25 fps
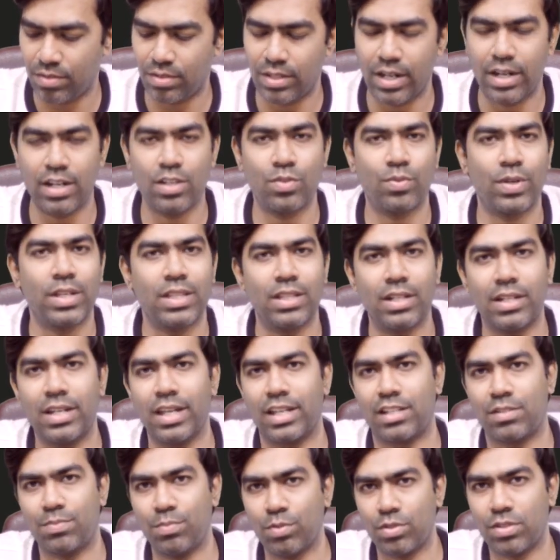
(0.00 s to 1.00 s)
That is why in the
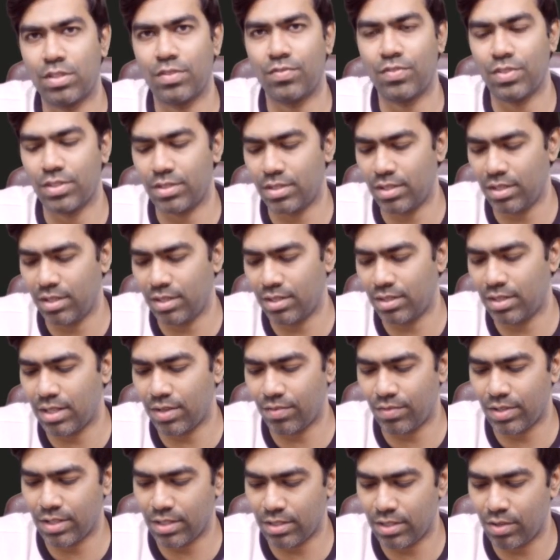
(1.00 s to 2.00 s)
textbooks, if you see, they,
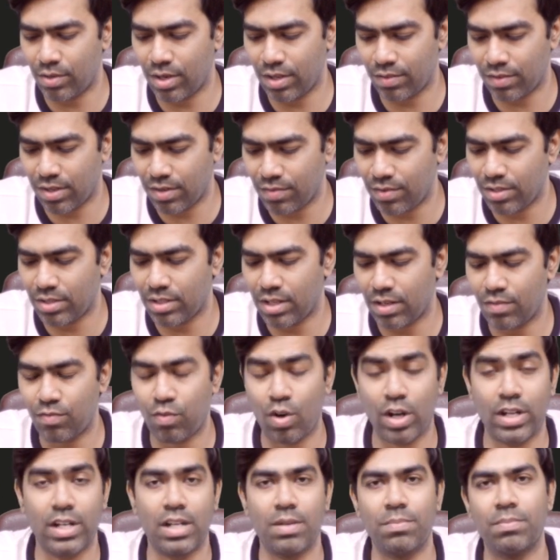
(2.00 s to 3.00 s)
they would have given that
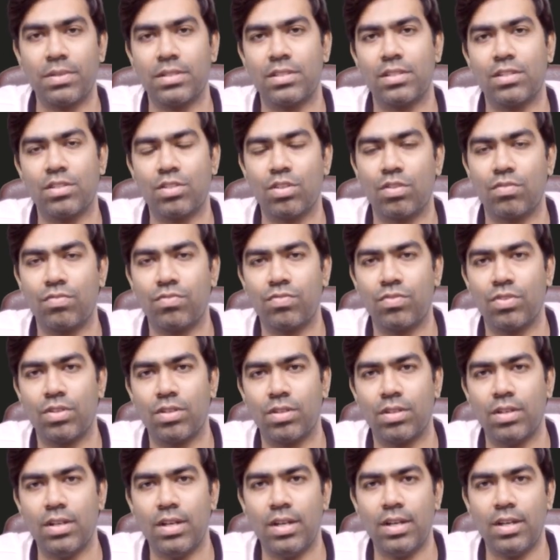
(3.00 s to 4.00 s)
40% of
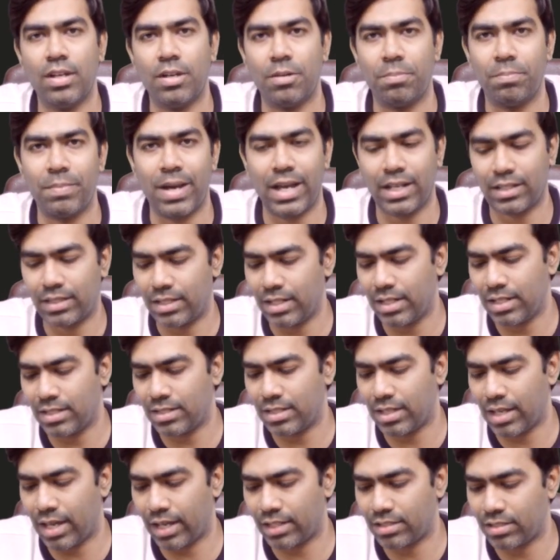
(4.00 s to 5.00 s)
uh, MAG3
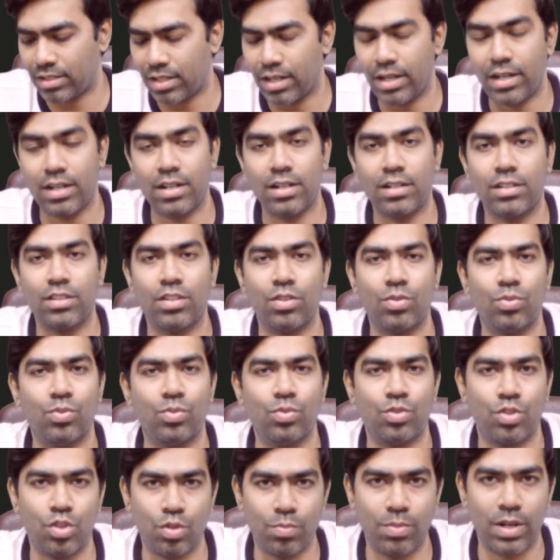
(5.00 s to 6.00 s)
is excreted
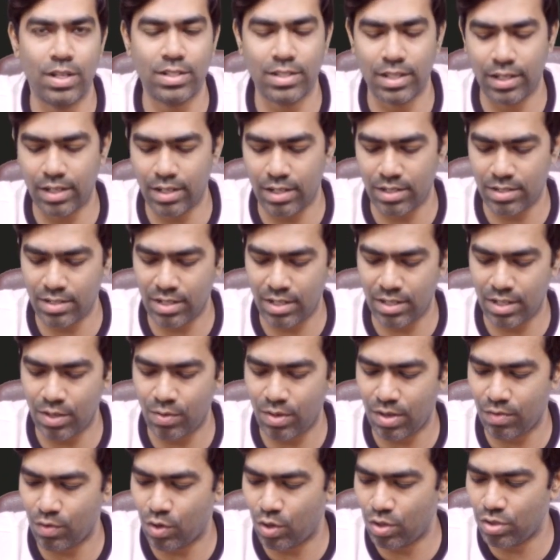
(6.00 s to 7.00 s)
through tubular secretion. And they
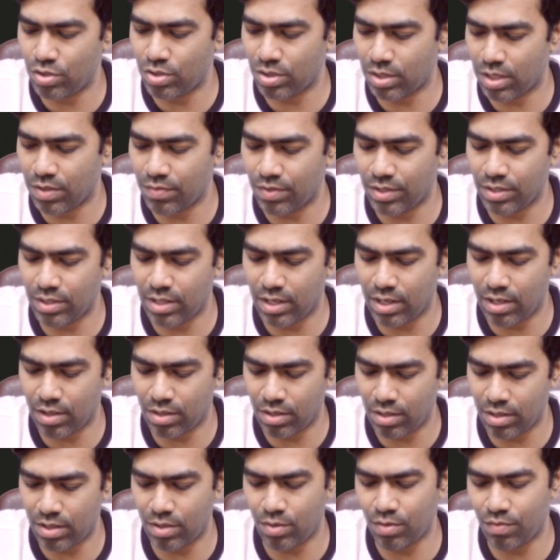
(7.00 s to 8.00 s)
would have also given that
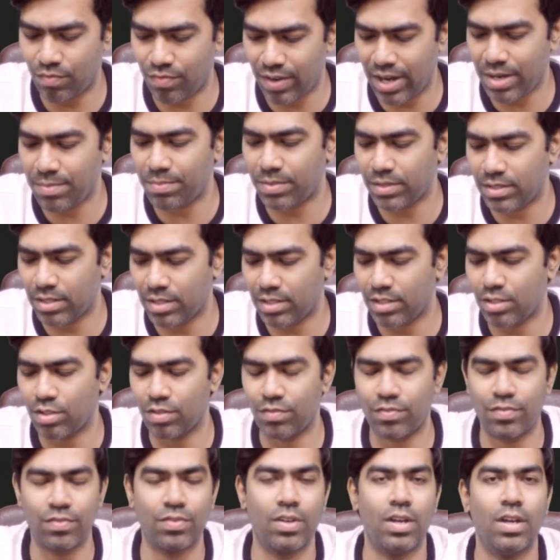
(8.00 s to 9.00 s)
around 5%
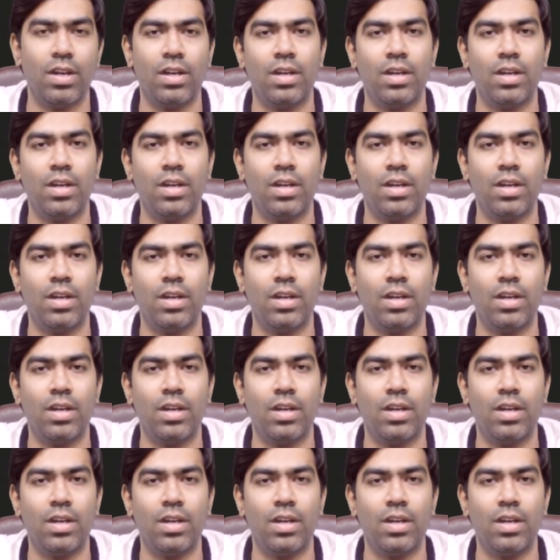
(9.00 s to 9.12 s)
of